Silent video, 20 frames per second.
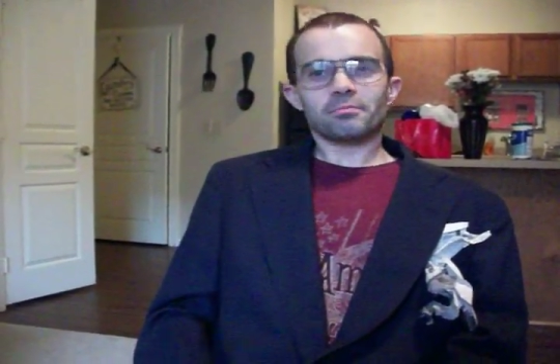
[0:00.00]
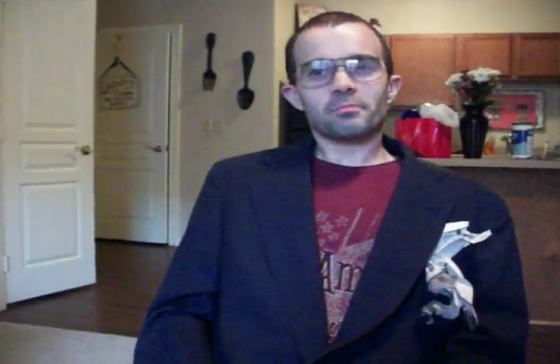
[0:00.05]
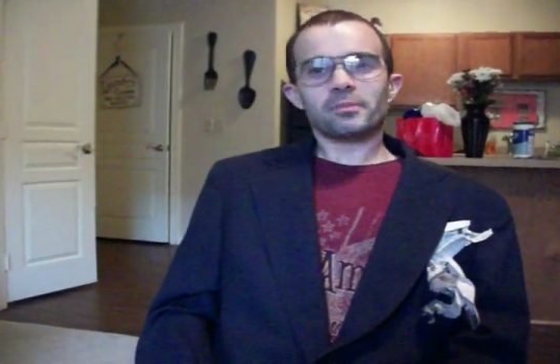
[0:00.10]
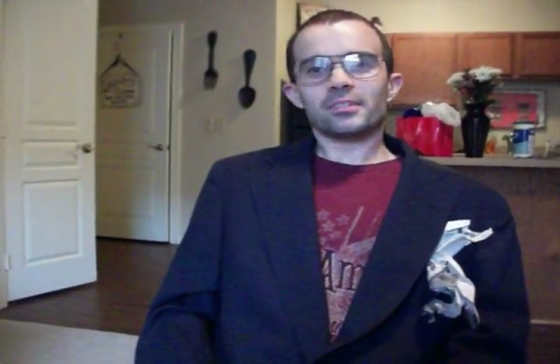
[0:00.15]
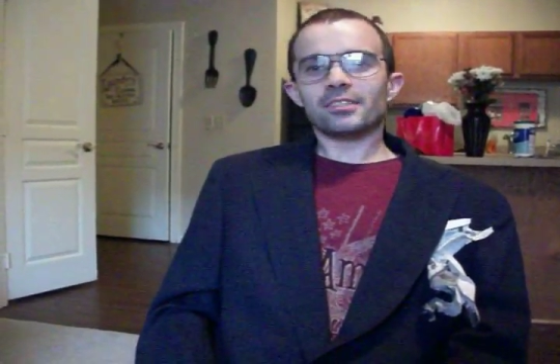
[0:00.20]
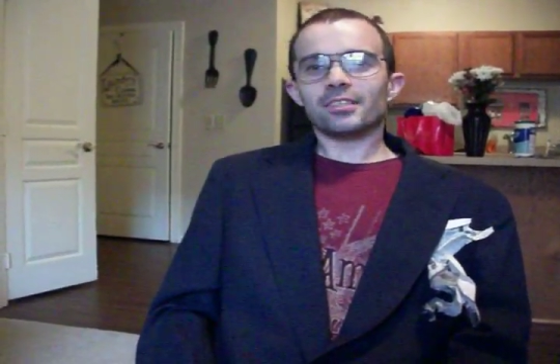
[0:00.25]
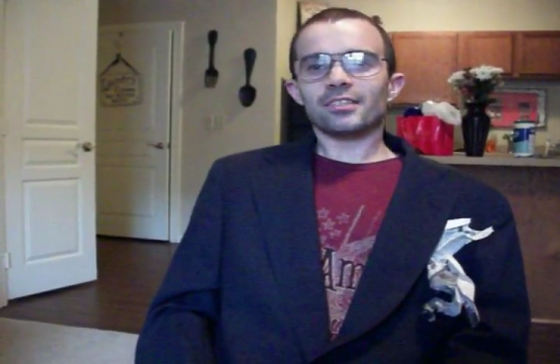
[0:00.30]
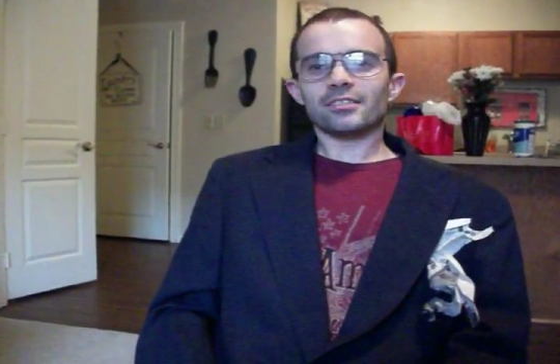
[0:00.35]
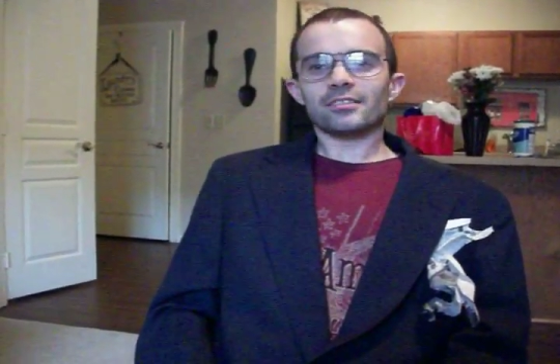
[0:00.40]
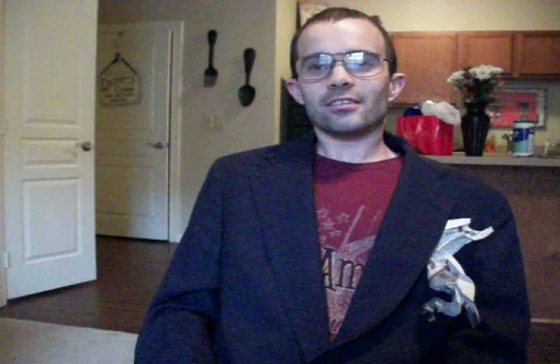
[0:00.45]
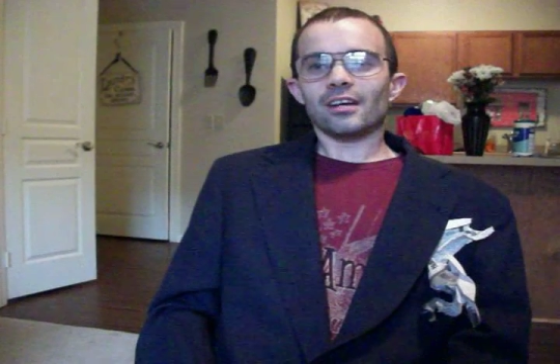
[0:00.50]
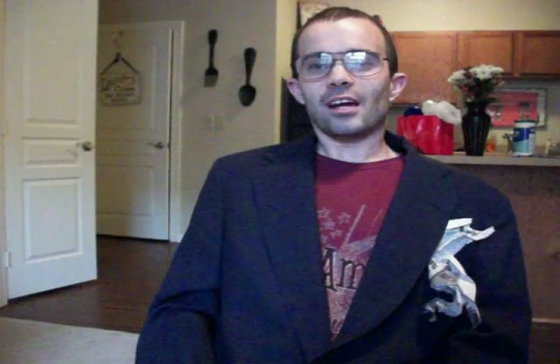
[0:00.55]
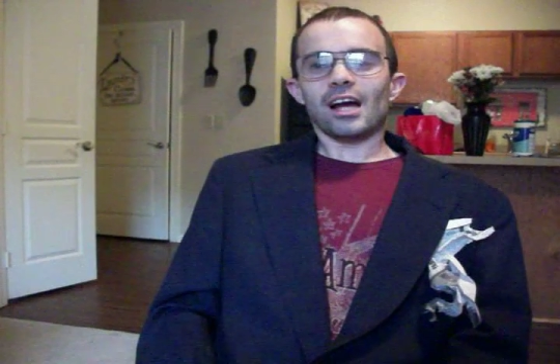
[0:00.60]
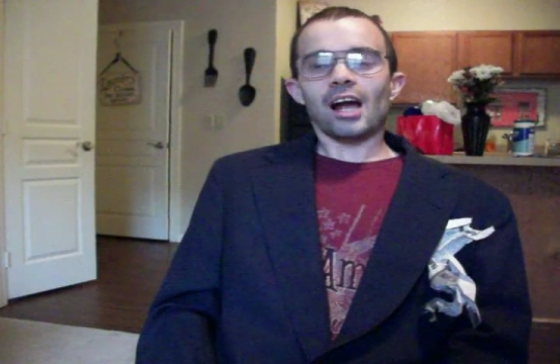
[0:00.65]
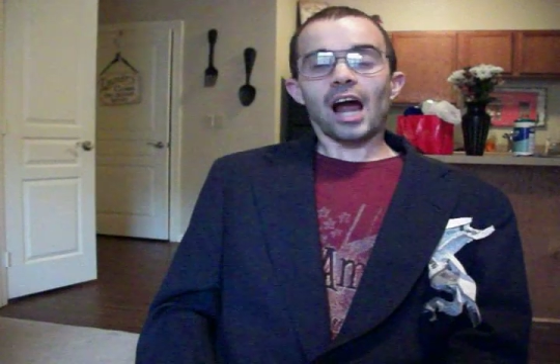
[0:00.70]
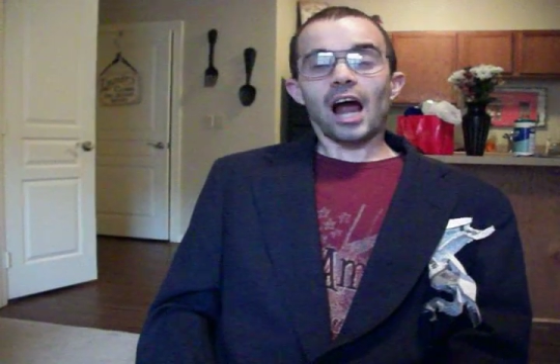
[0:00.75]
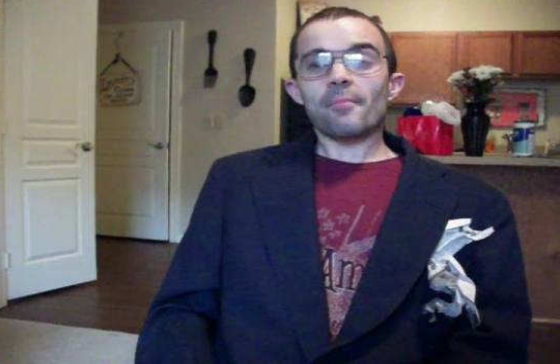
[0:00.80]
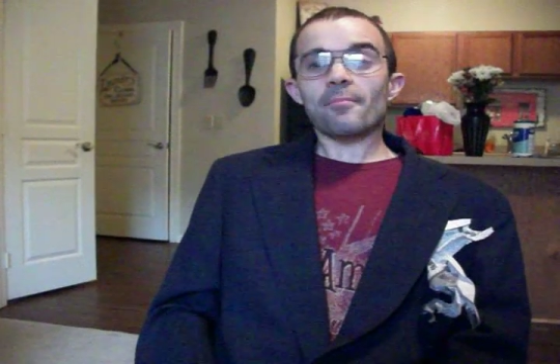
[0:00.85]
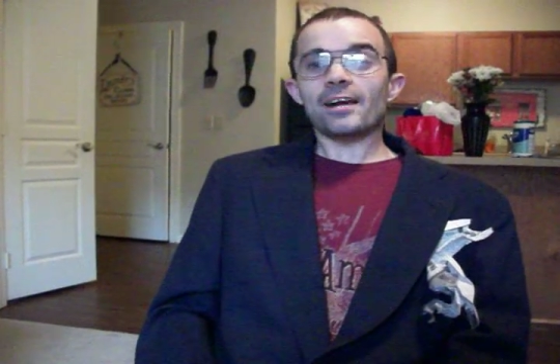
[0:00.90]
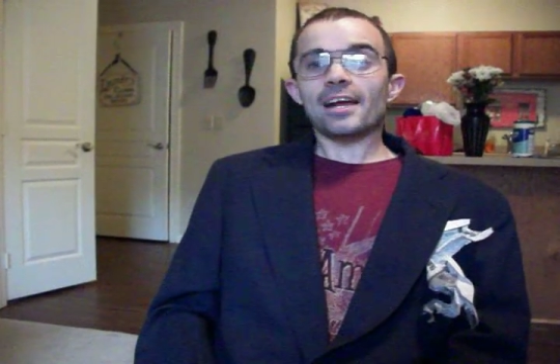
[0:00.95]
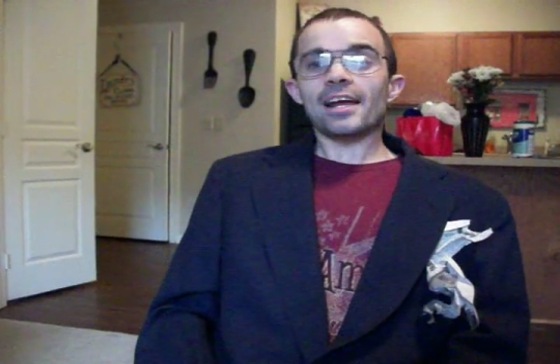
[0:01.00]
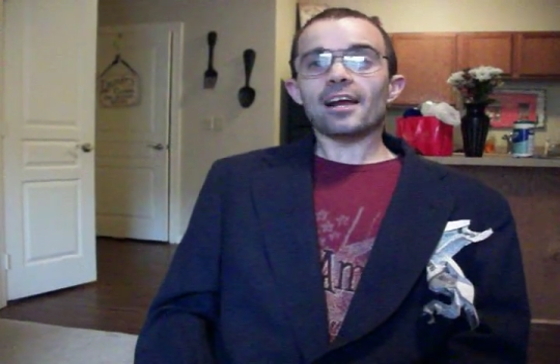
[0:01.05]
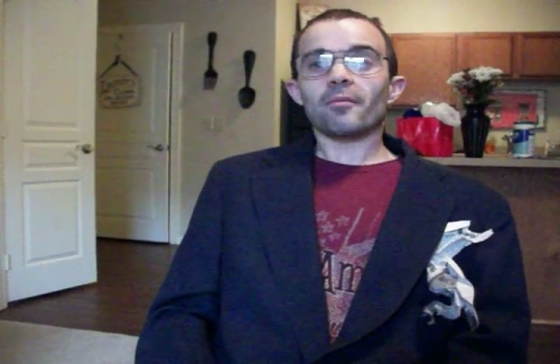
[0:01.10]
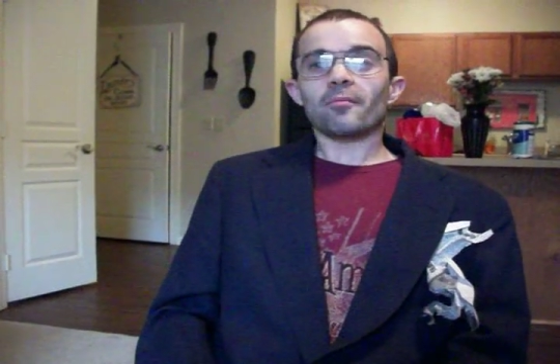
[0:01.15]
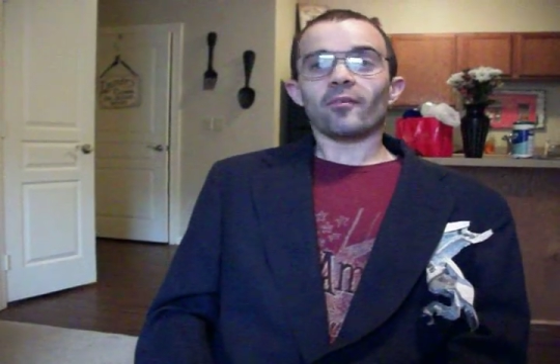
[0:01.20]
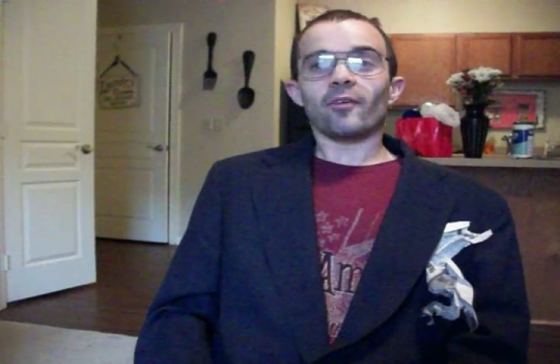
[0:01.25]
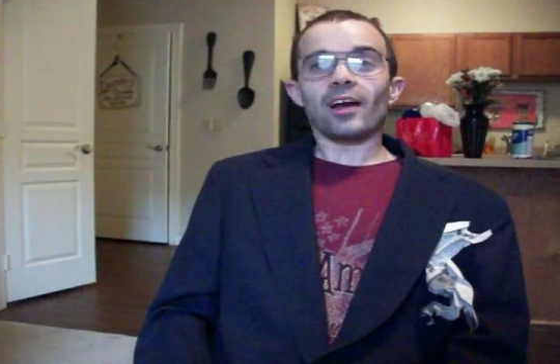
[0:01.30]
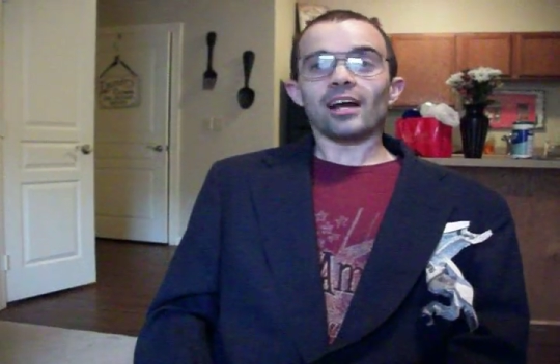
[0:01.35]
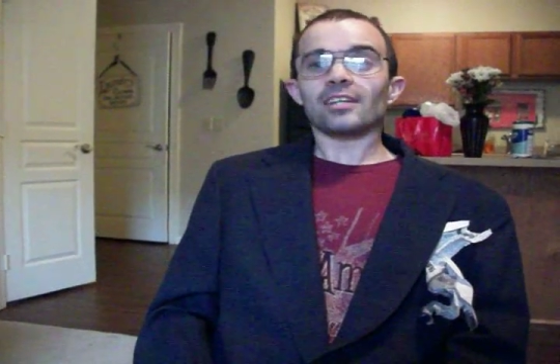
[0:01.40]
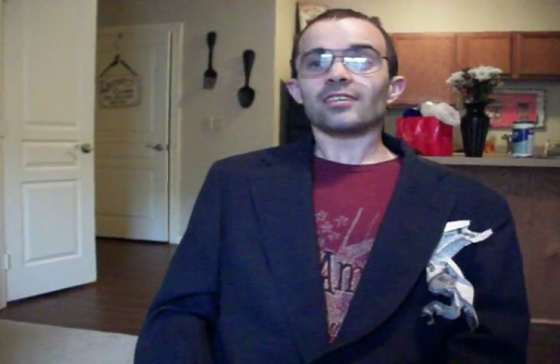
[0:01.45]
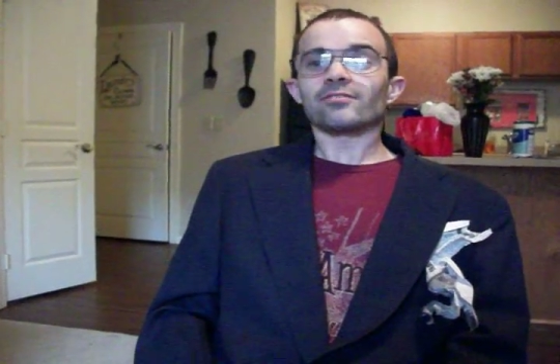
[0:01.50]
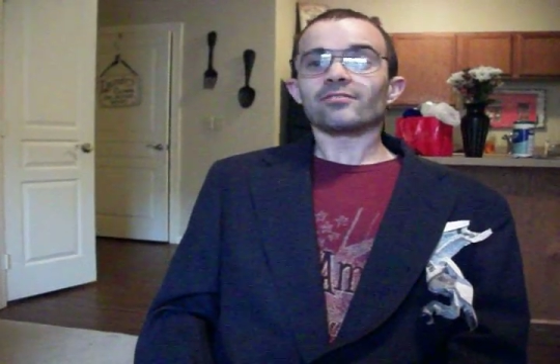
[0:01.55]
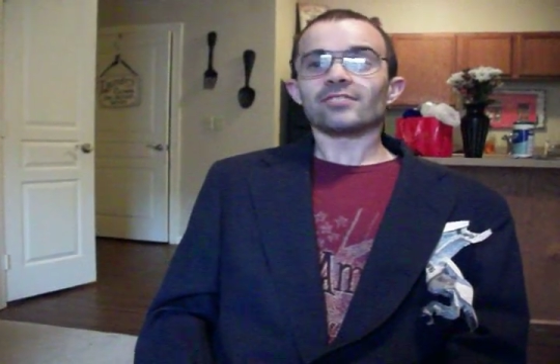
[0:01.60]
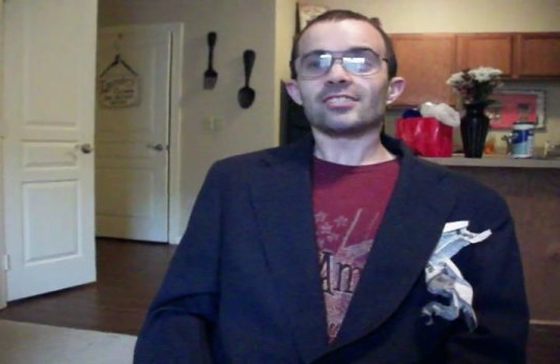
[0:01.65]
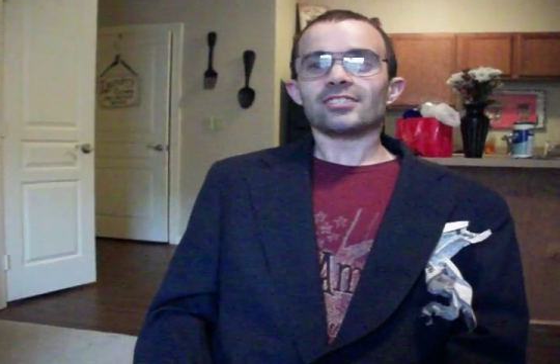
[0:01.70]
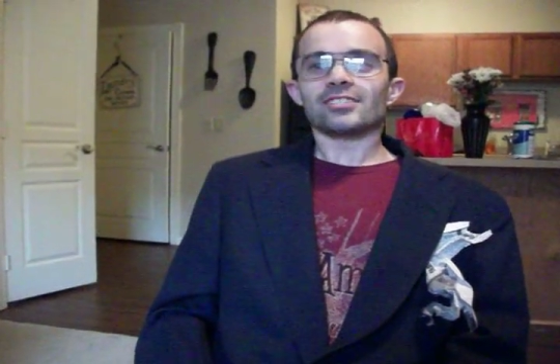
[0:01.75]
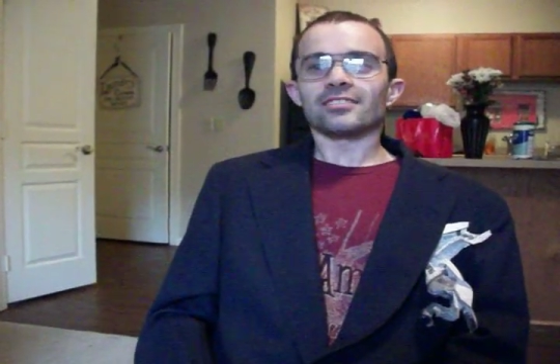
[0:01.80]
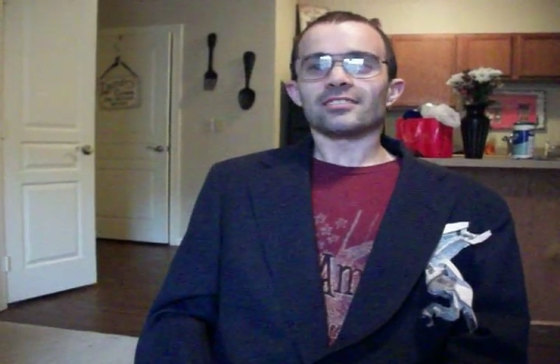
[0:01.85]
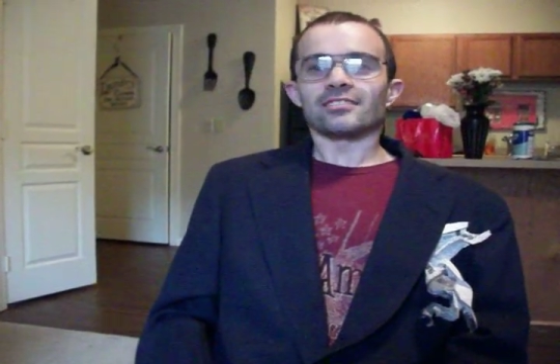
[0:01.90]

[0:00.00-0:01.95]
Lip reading: Because I'm an animal activist,